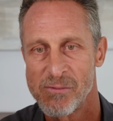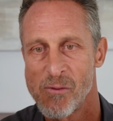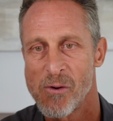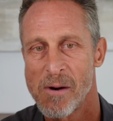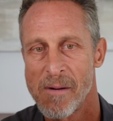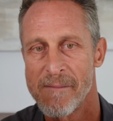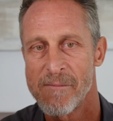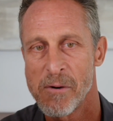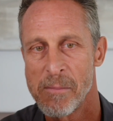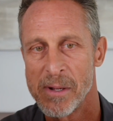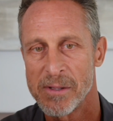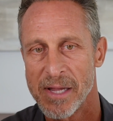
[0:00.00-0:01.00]
for
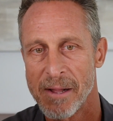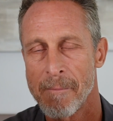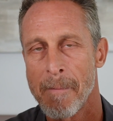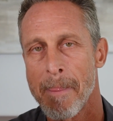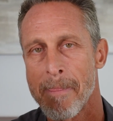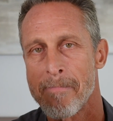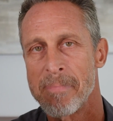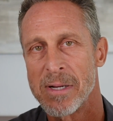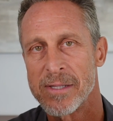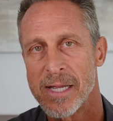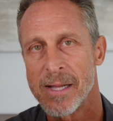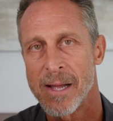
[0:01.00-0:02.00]
building
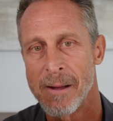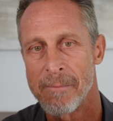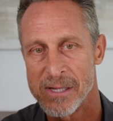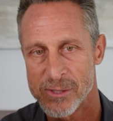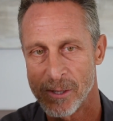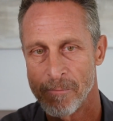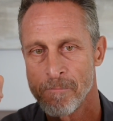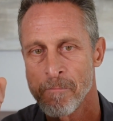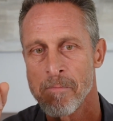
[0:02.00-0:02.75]
muscle.